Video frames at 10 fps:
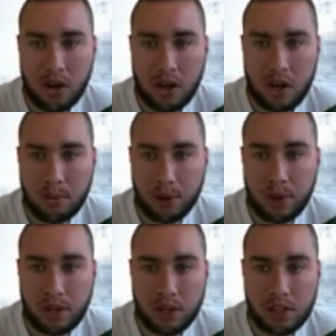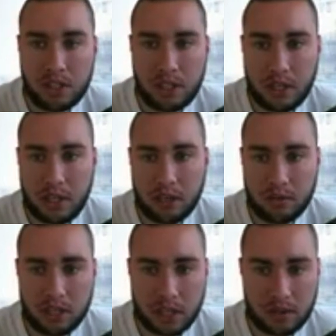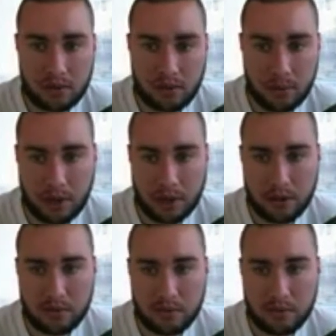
but we could see rejection from here.